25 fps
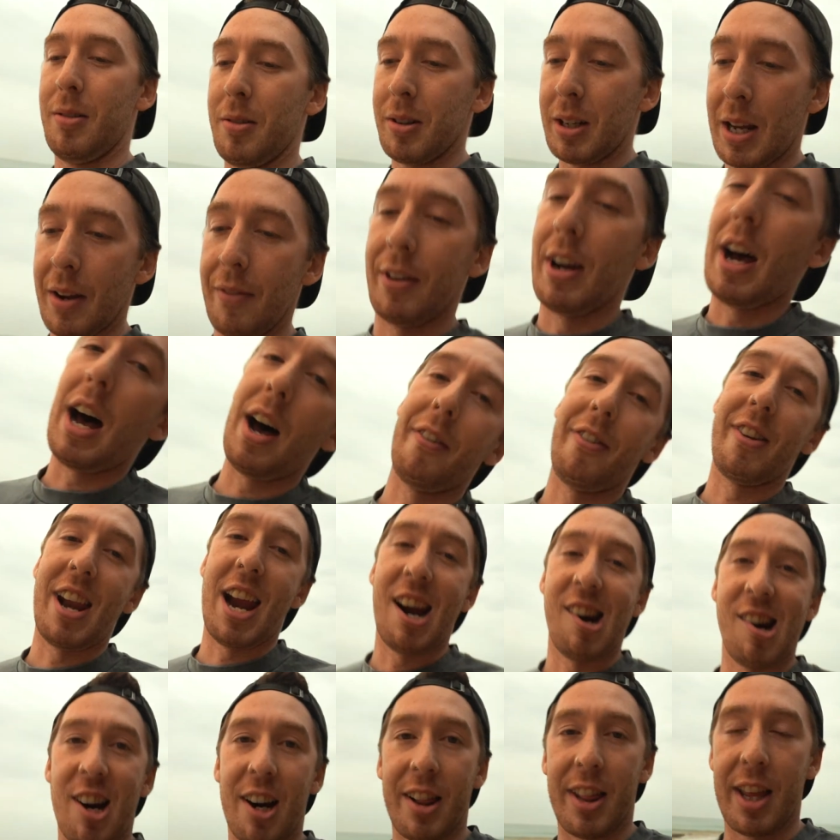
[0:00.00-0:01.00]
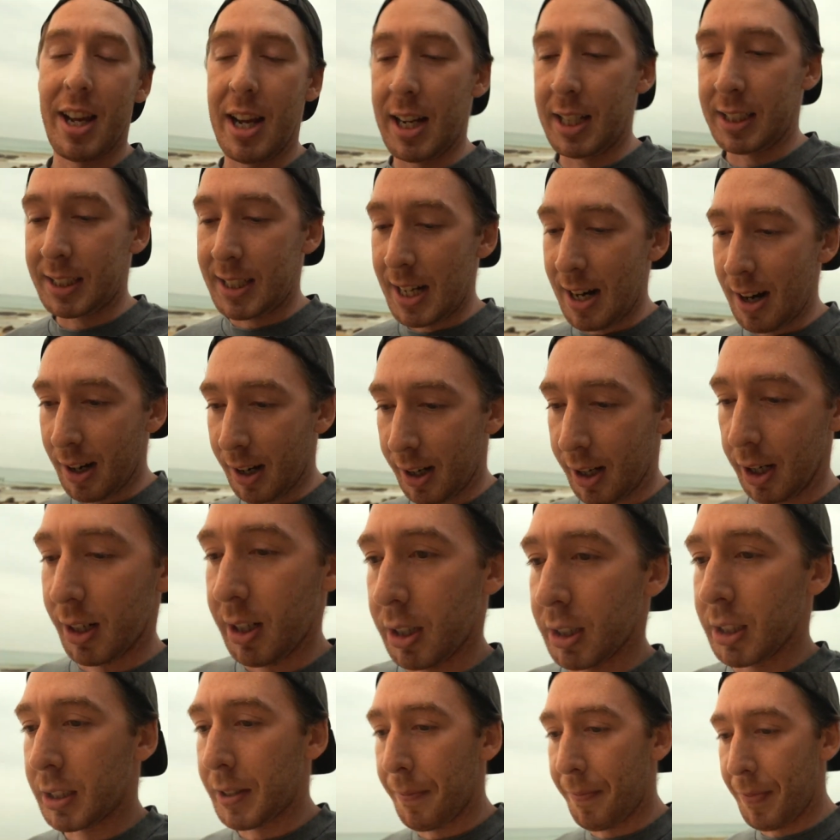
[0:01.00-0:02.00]
Give it half an hour out there, see how it
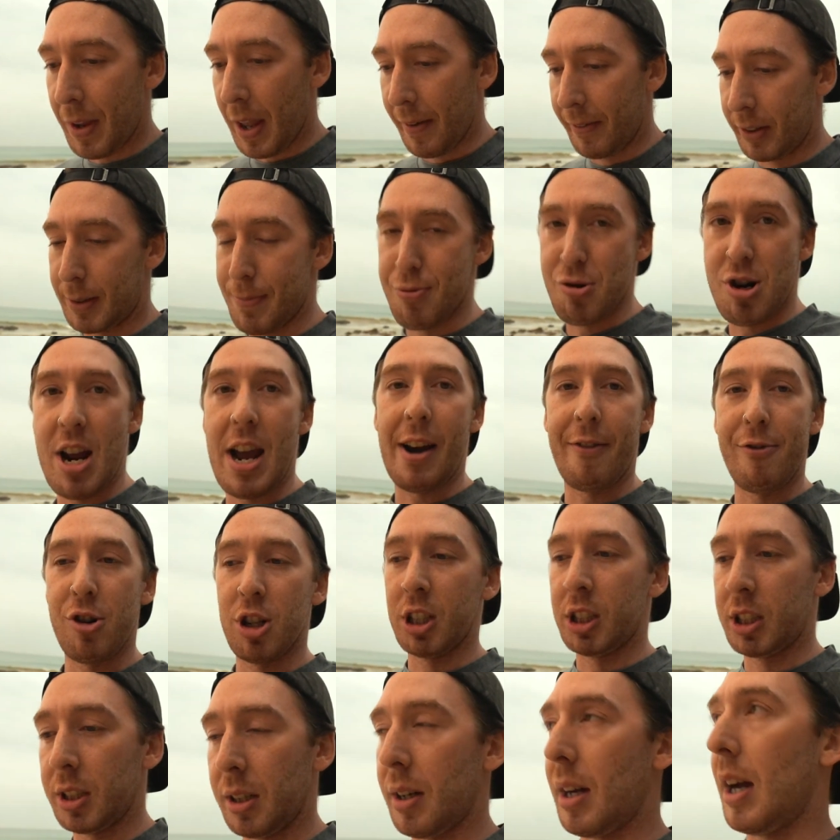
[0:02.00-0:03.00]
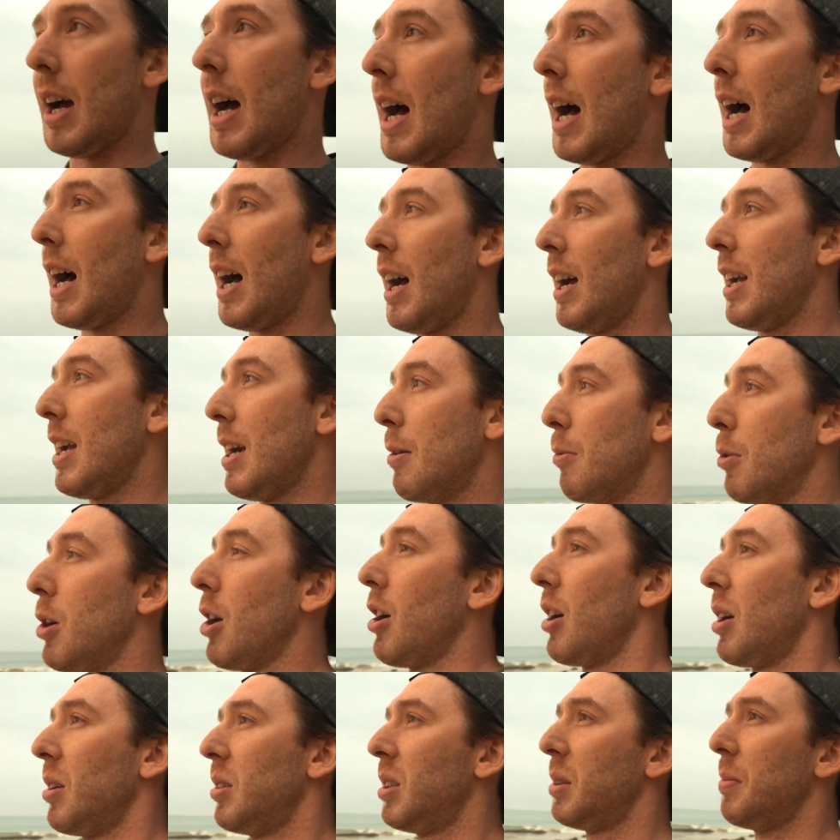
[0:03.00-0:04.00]
goes. If it's pretty average, uh, yeah, we'll
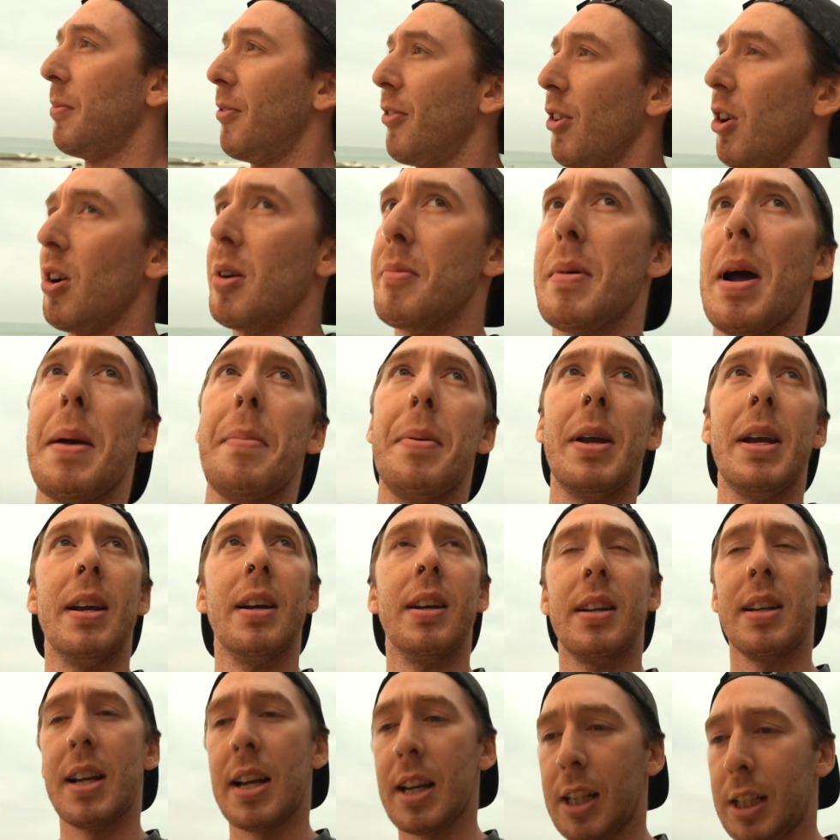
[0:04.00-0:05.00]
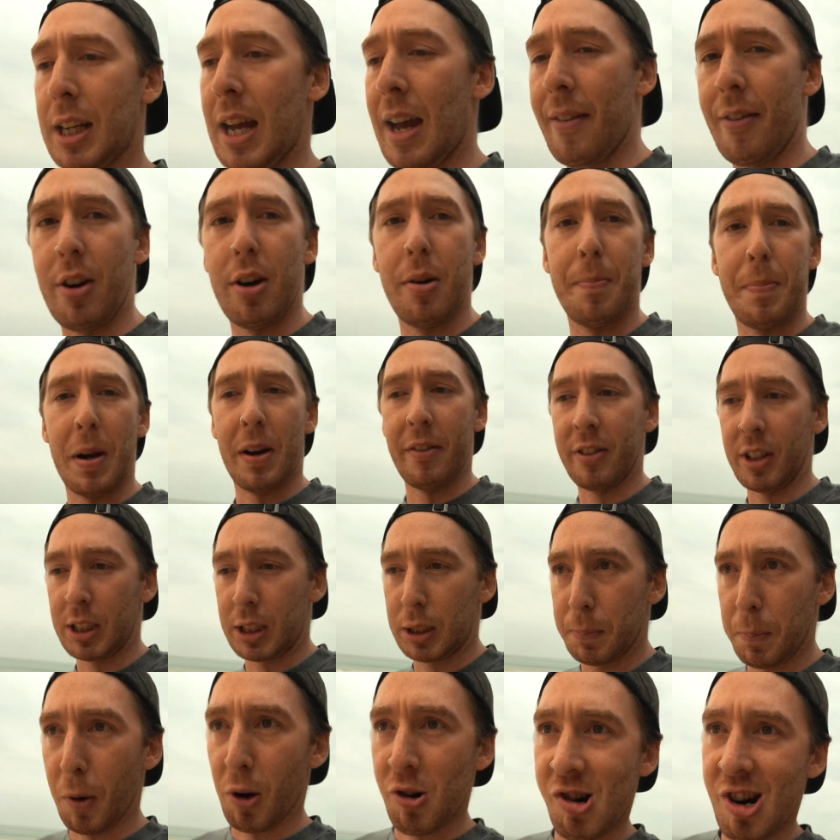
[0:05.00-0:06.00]
go get some food, maybe yeah, have a bit of an
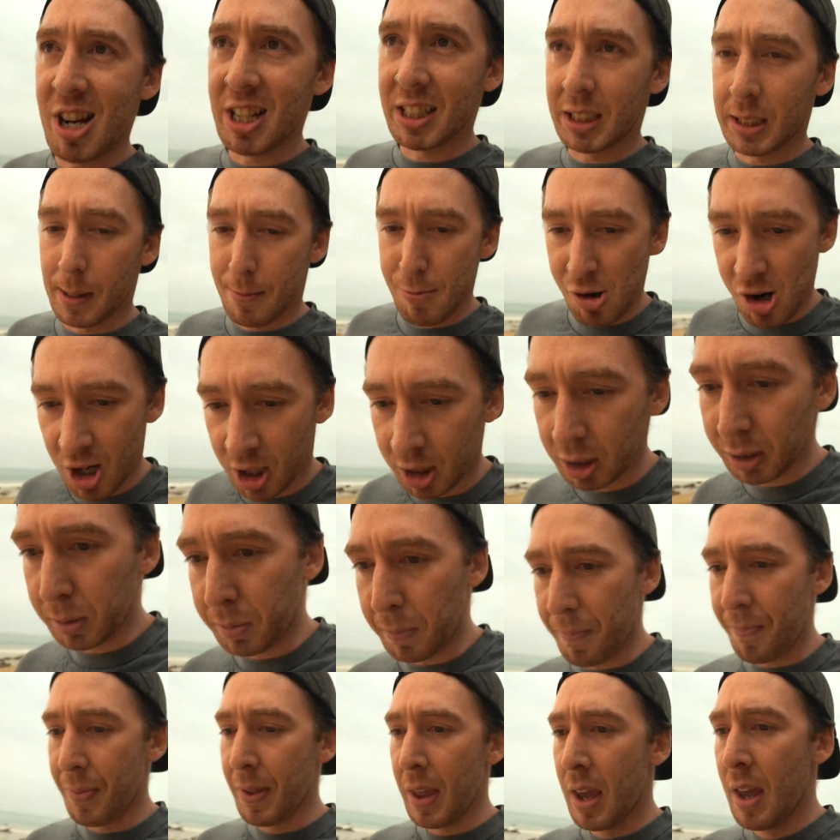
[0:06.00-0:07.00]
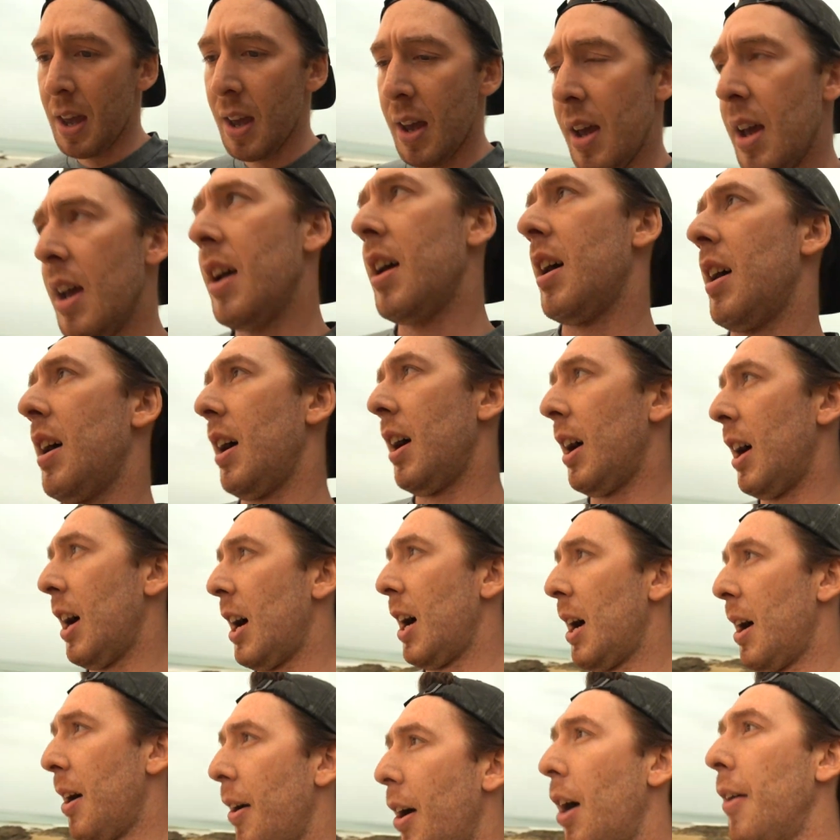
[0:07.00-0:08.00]
explore around somewhere else.
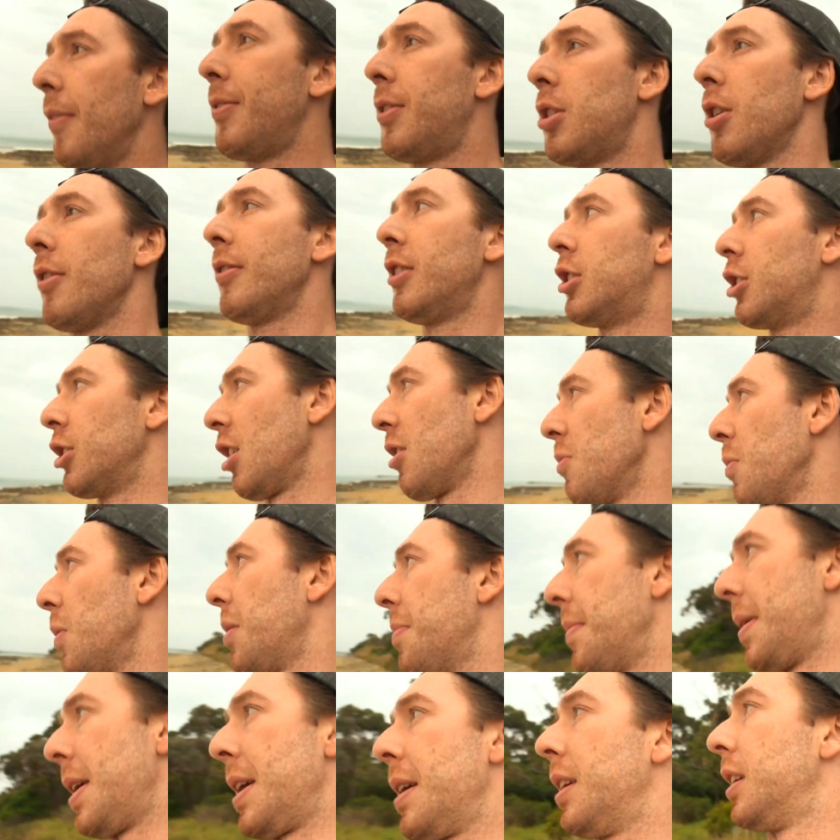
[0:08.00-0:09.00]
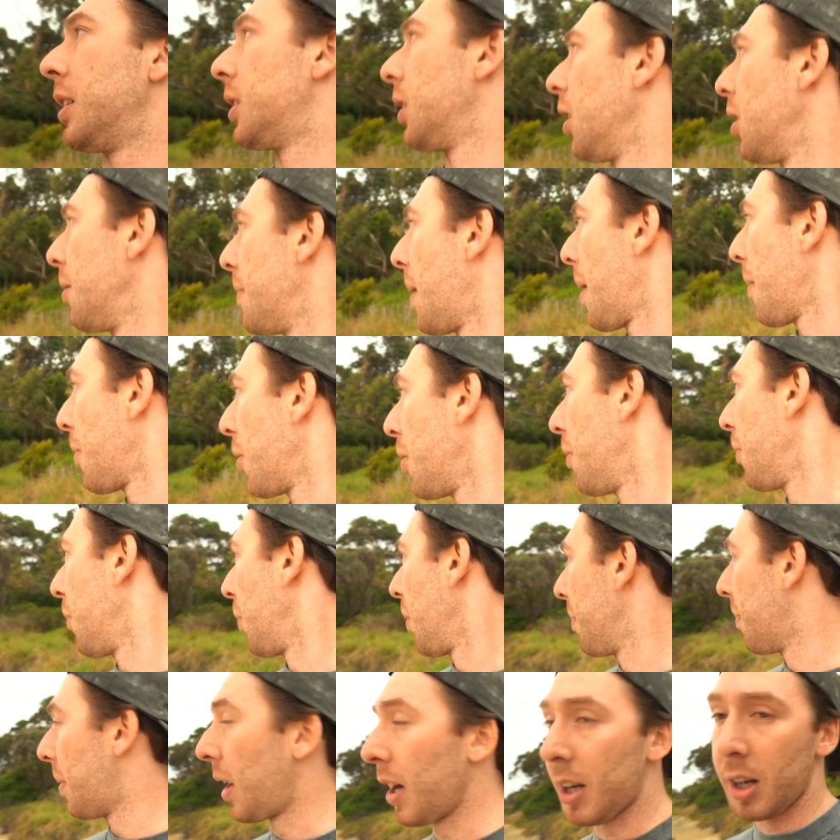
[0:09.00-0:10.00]
Uh, I do have the drone with me, so maybe we
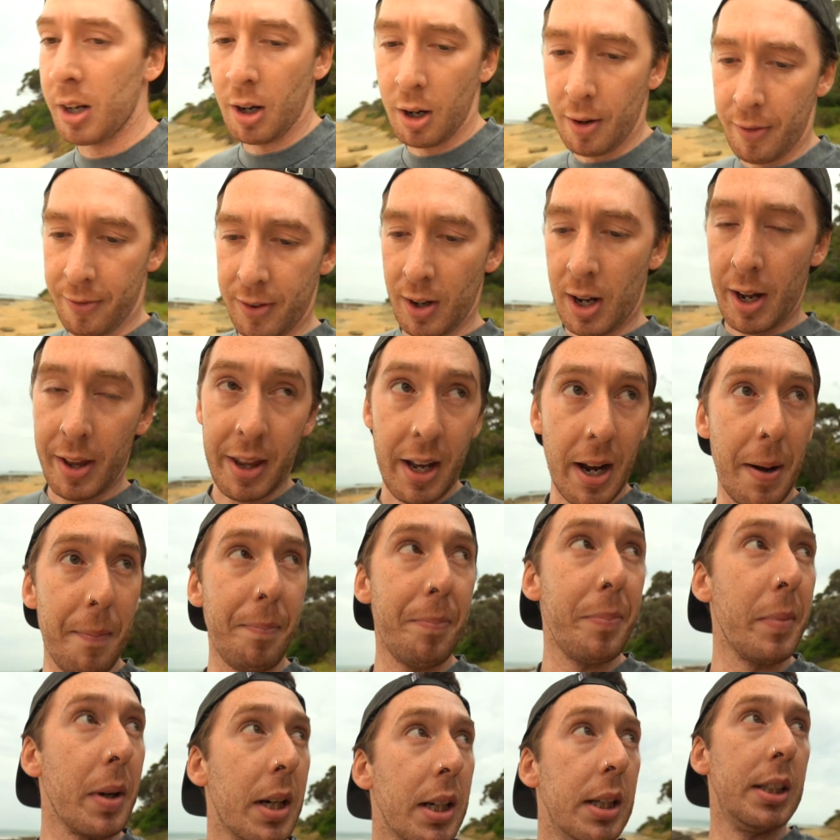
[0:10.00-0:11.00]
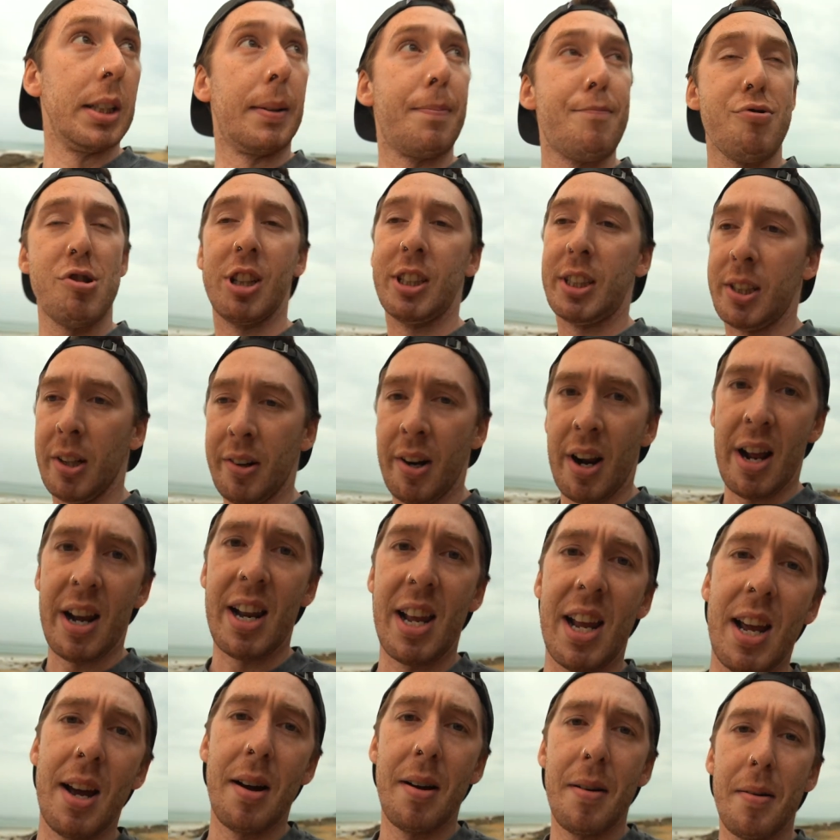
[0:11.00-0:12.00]
might go fly that because it's pretty still down
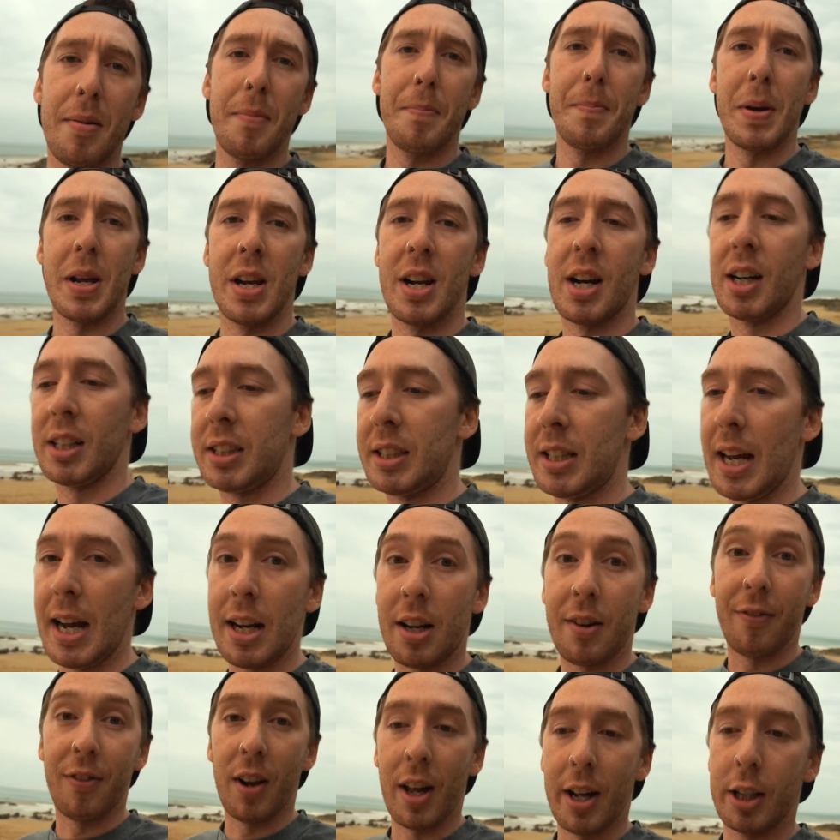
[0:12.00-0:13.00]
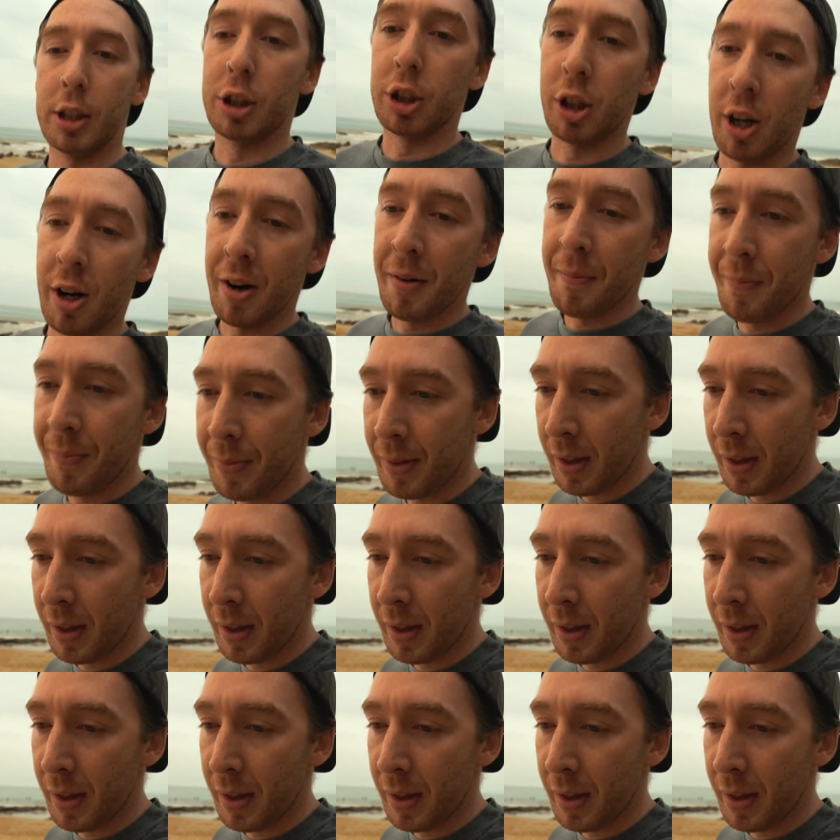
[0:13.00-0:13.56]
here. It'd be a nice day to fly the drone.